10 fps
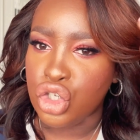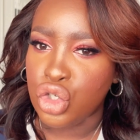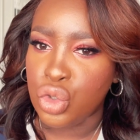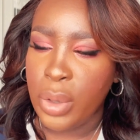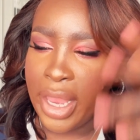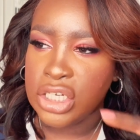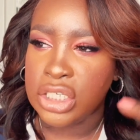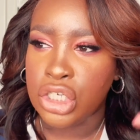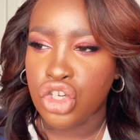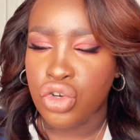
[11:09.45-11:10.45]
to
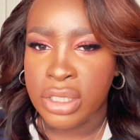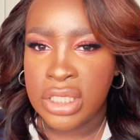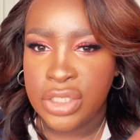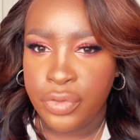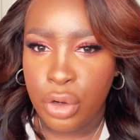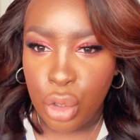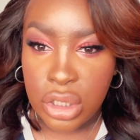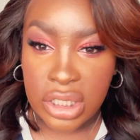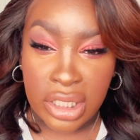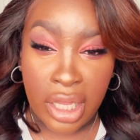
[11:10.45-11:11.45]
actually transfer
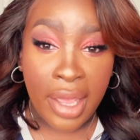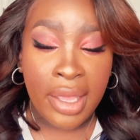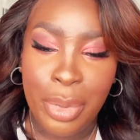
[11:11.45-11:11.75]
onto the eye.